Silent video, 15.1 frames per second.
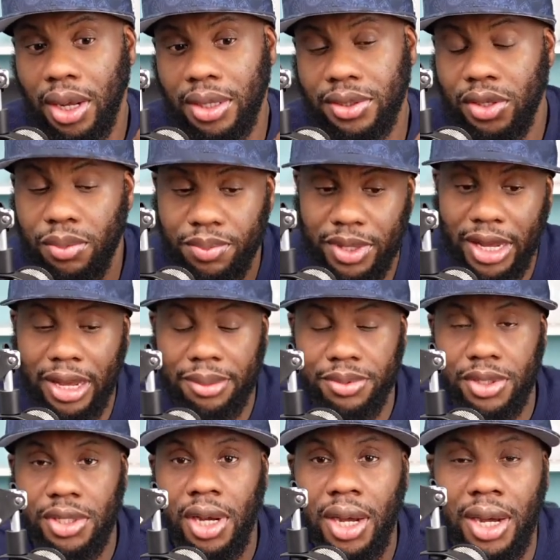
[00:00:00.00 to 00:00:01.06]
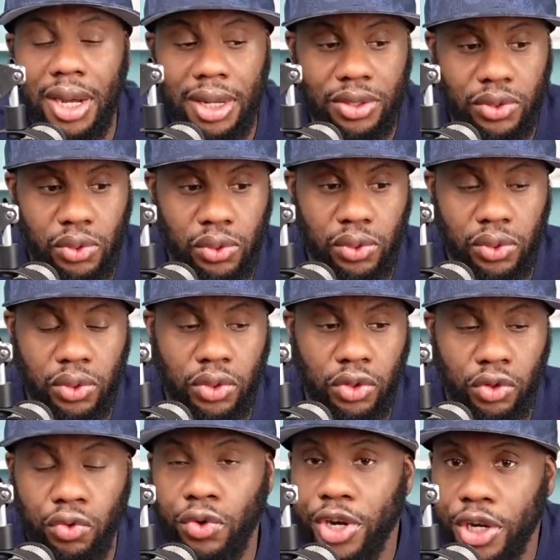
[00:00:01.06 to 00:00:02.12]
sometimes it's hard to
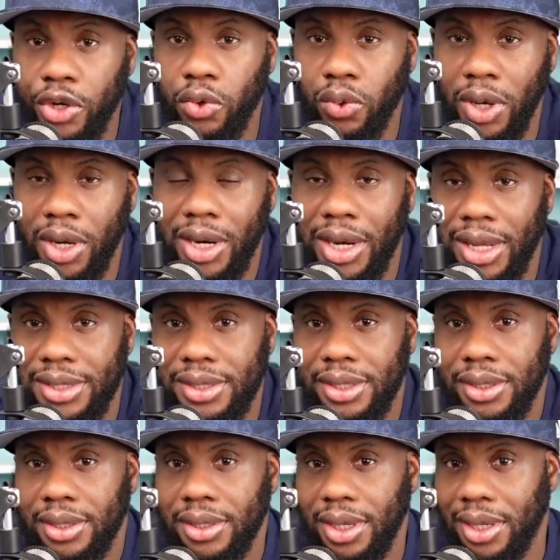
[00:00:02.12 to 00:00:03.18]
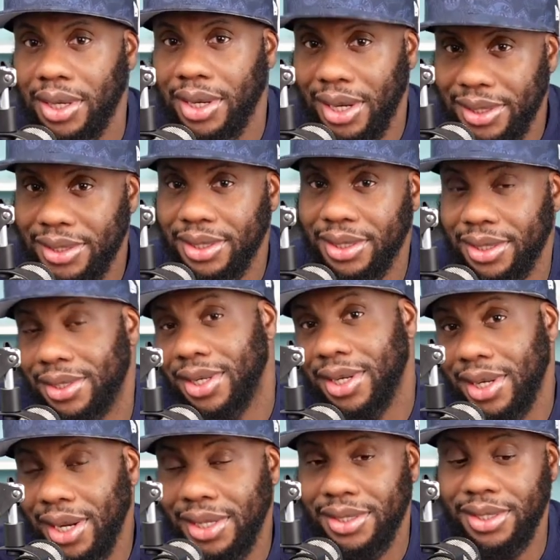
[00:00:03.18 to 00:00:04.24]
redo a classic. A classic is a
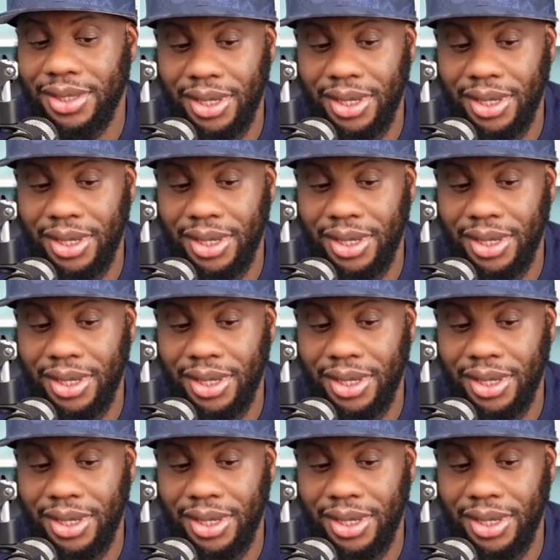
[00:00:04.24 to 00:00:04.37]
classic.